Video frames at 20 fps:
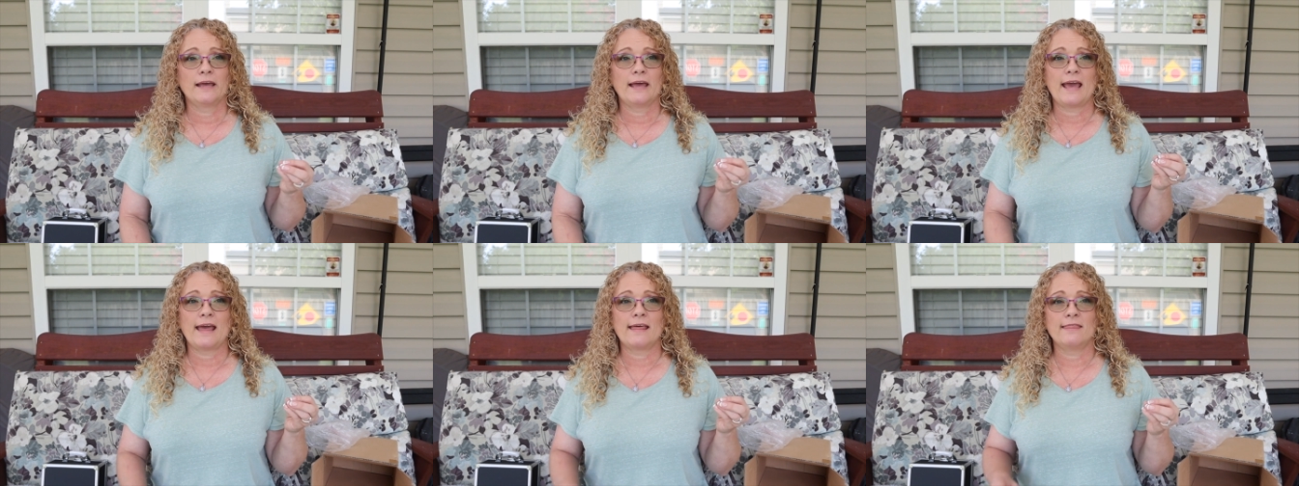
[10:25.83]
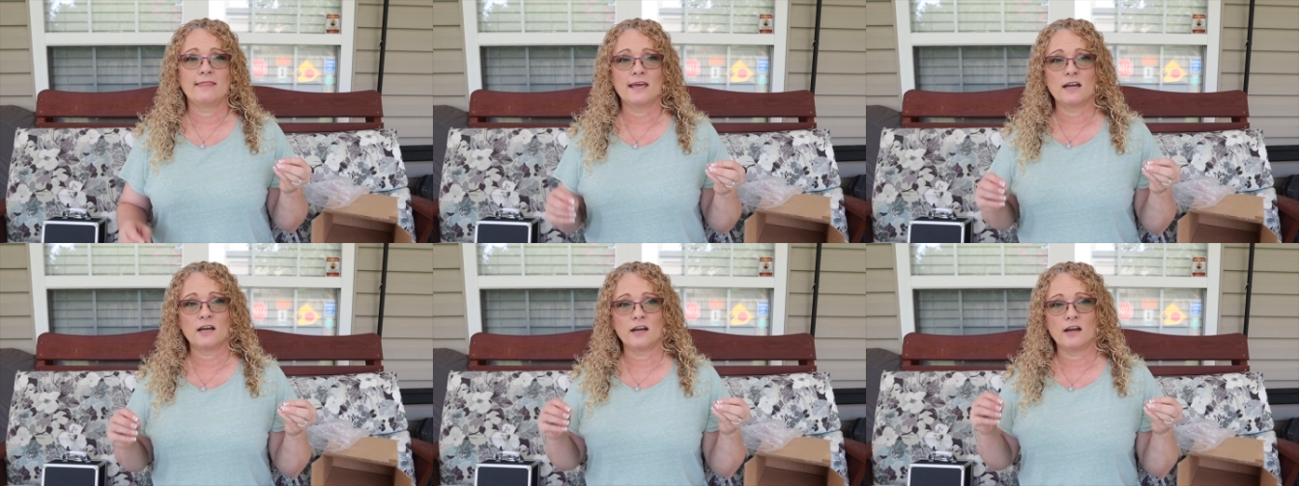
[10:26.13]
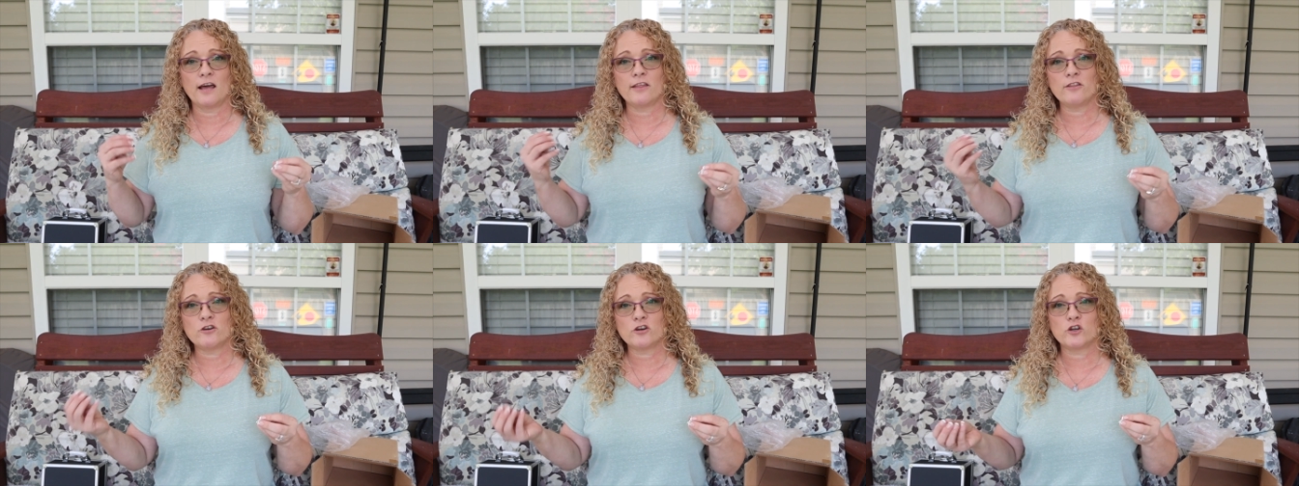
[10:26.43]
And then
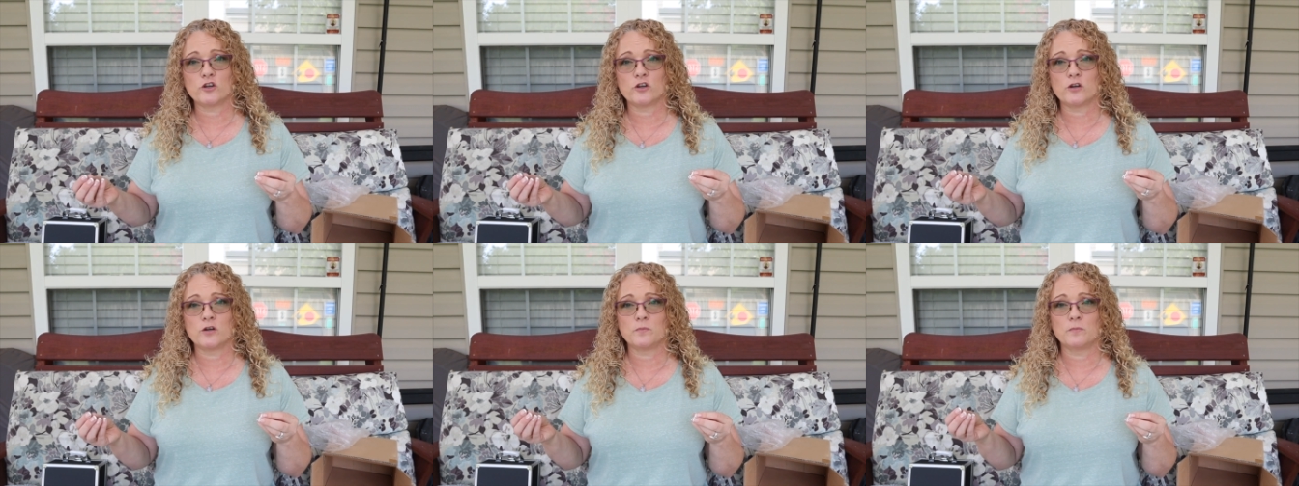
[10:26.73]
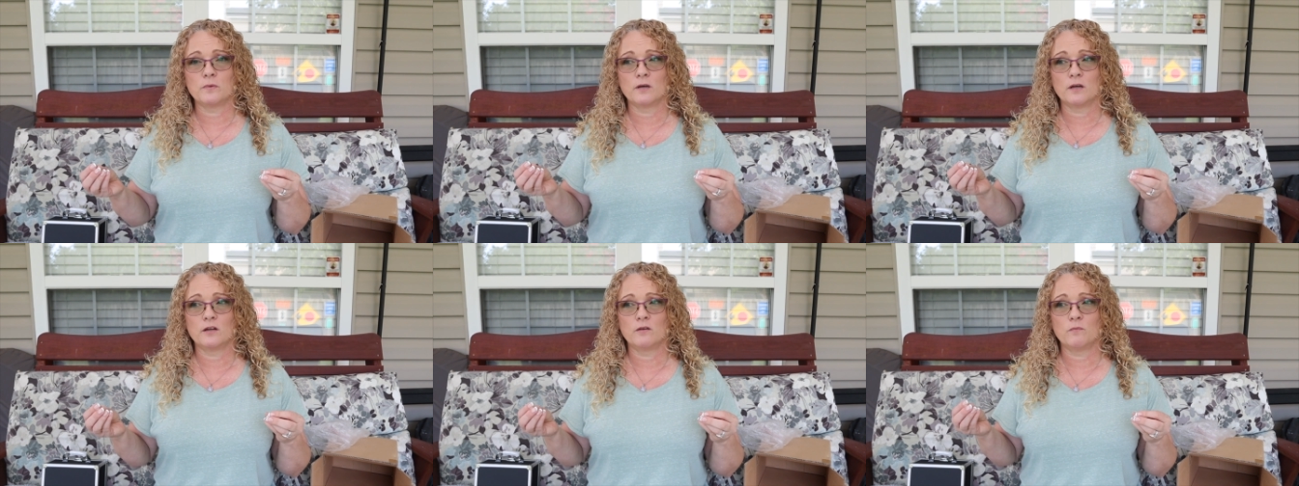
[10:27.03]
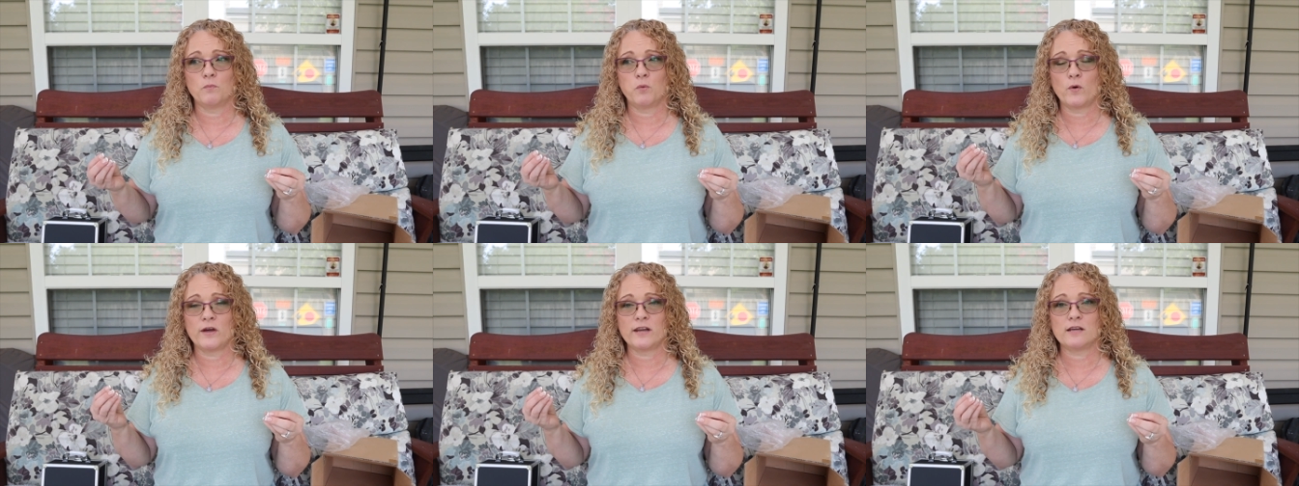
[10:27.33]
another group
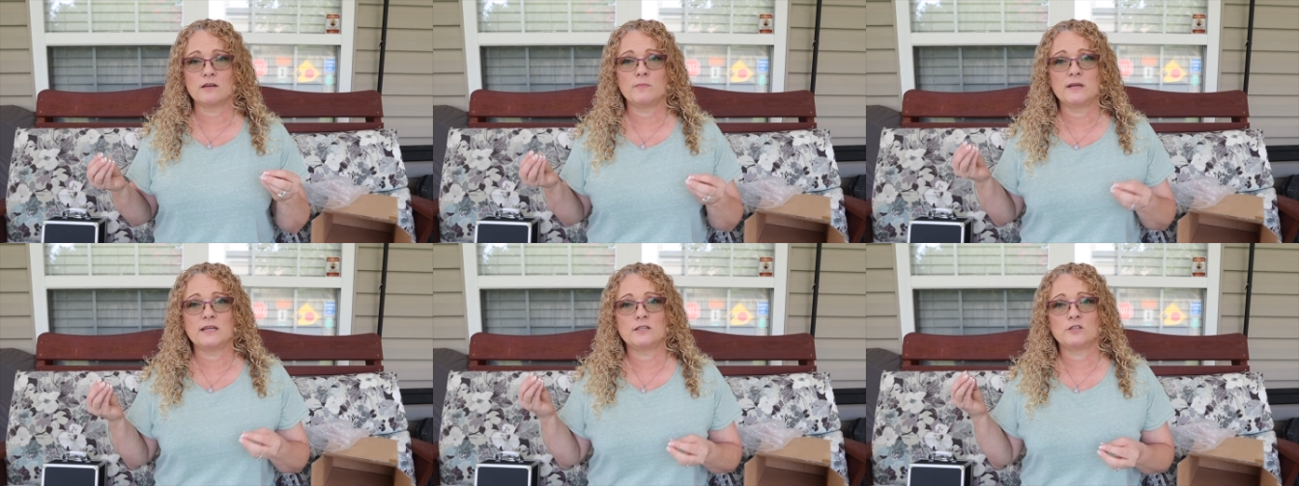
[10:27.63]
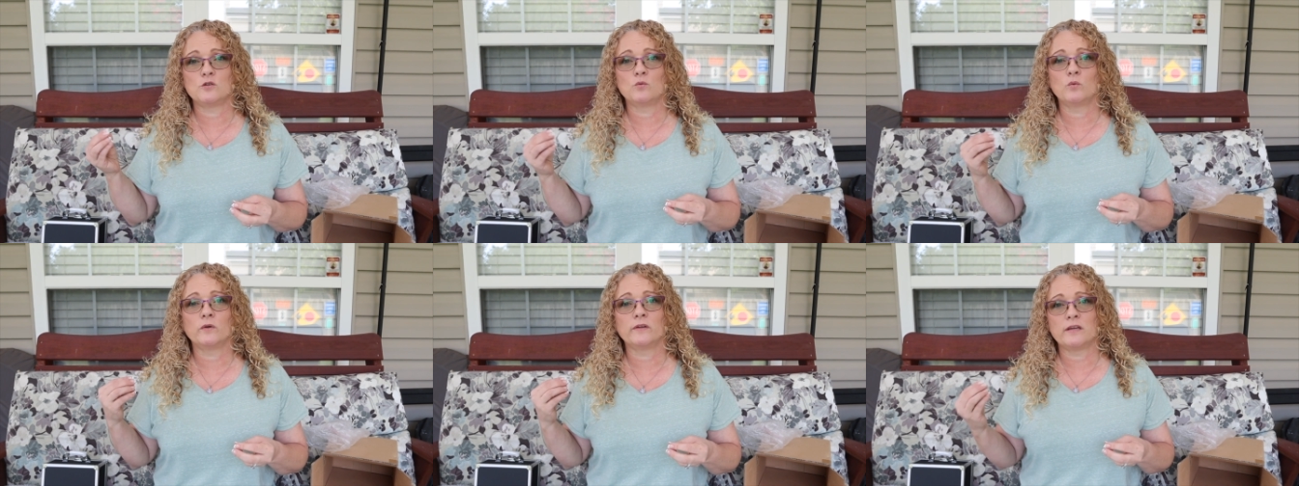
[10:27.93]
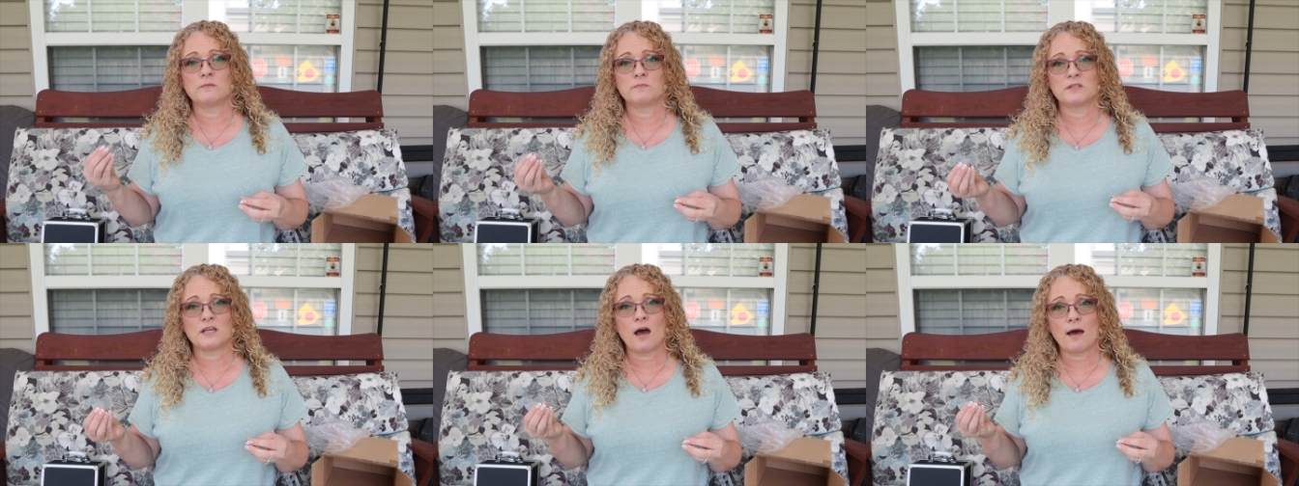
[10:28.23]
pointed me to
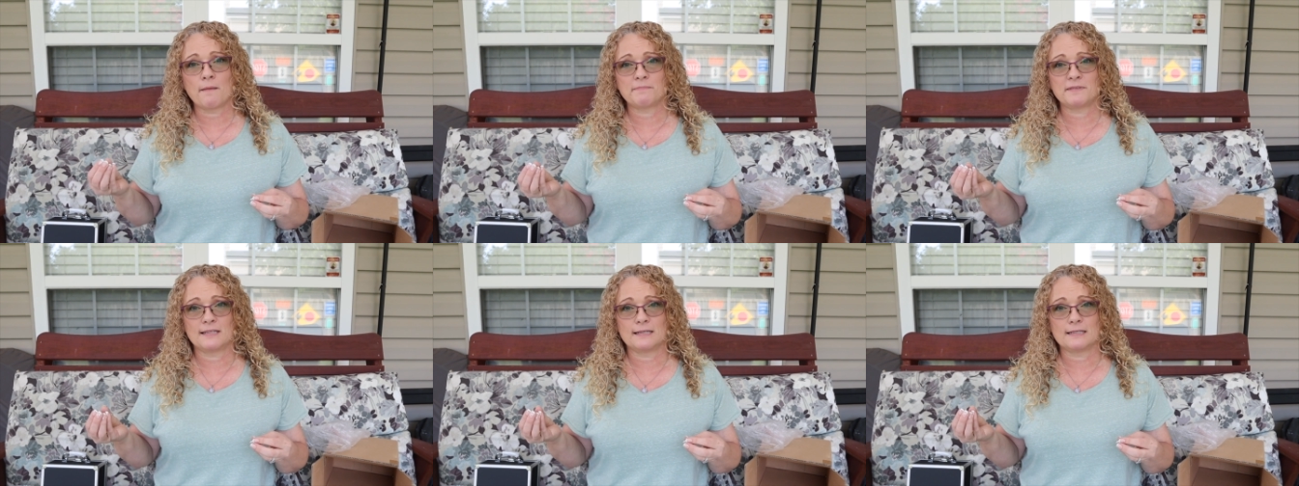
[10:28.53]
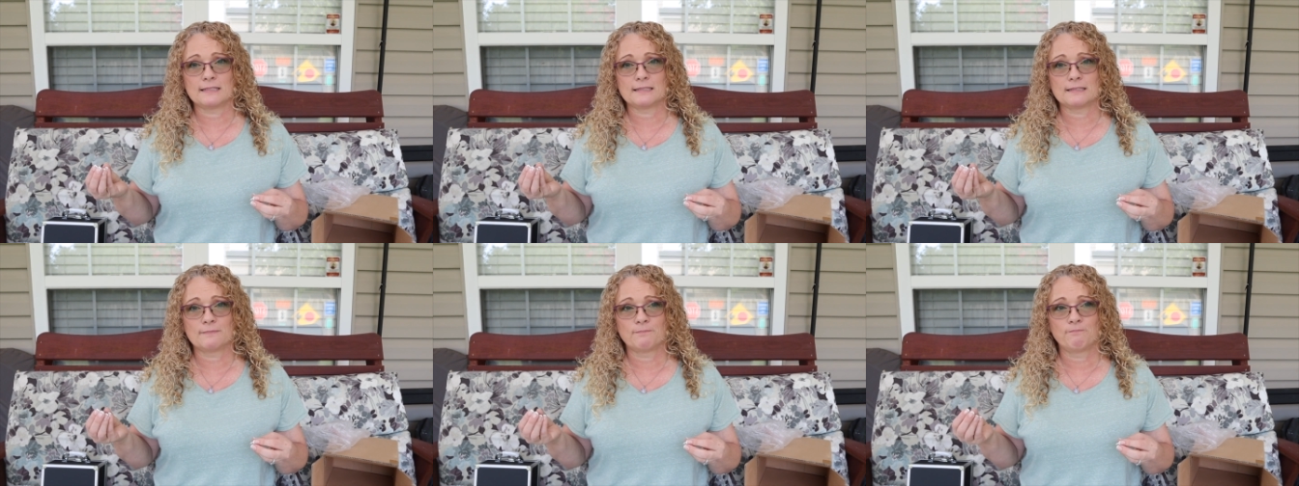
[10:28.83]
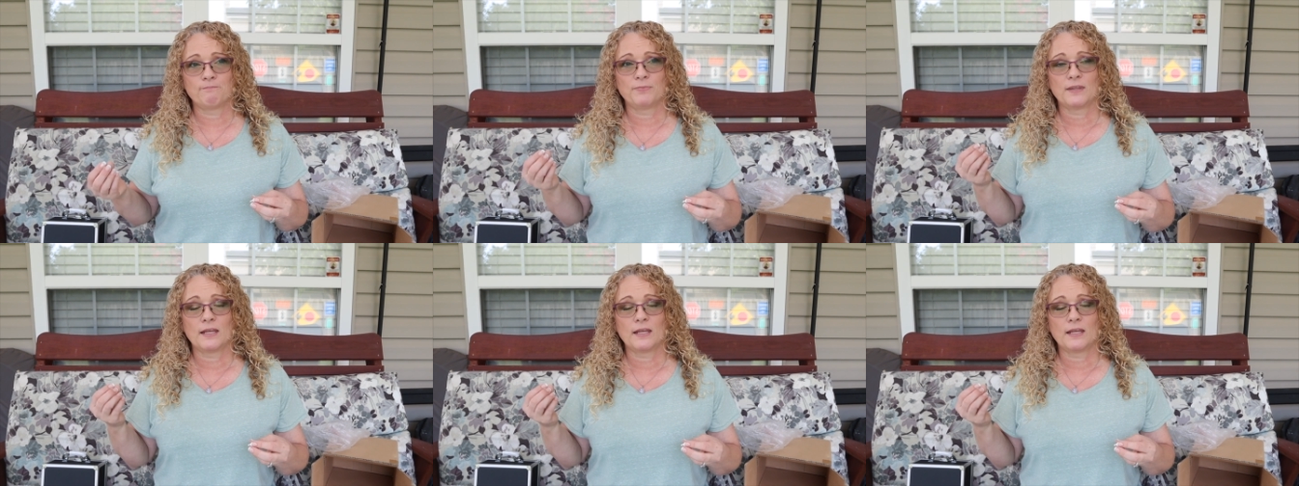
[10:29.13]
Williams Optics.